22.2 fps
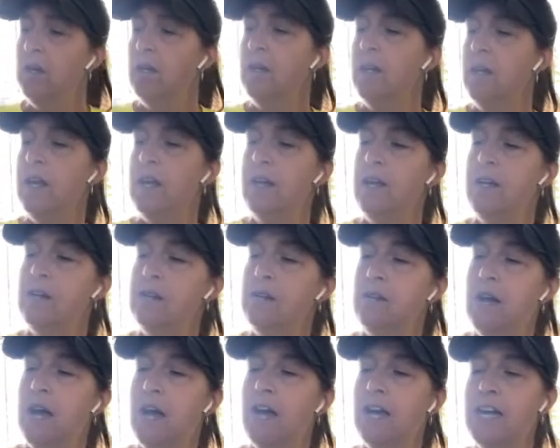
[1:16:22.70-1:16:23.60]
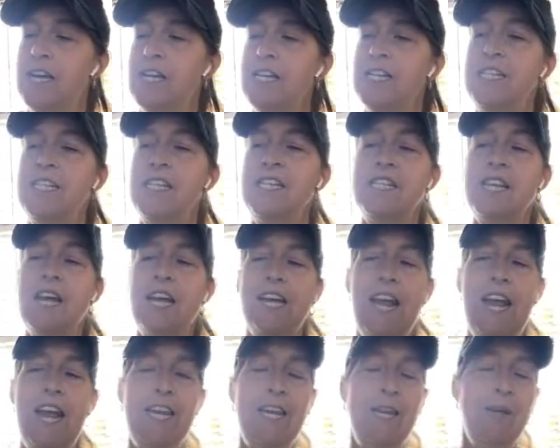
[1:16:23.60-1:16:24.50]
yeah, I guess since I
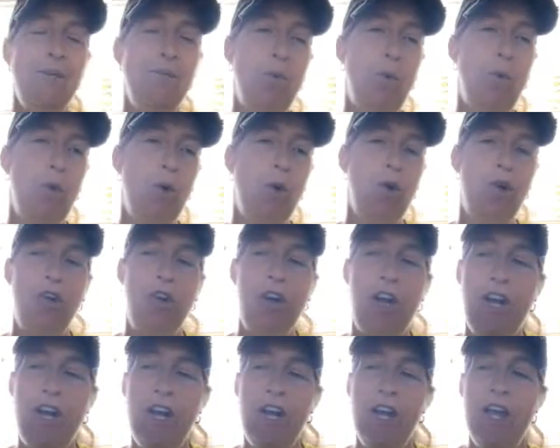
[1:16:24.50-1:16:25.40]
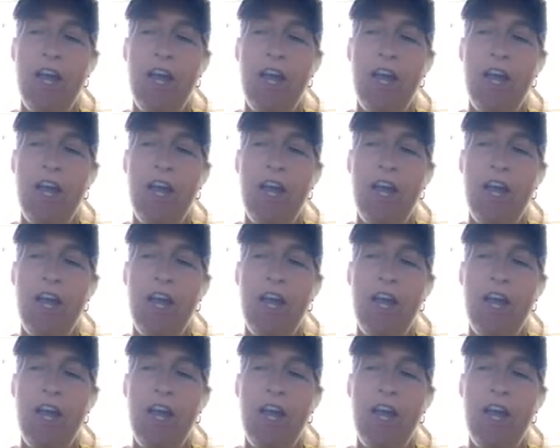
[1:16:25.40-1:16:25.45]
can't embroidery,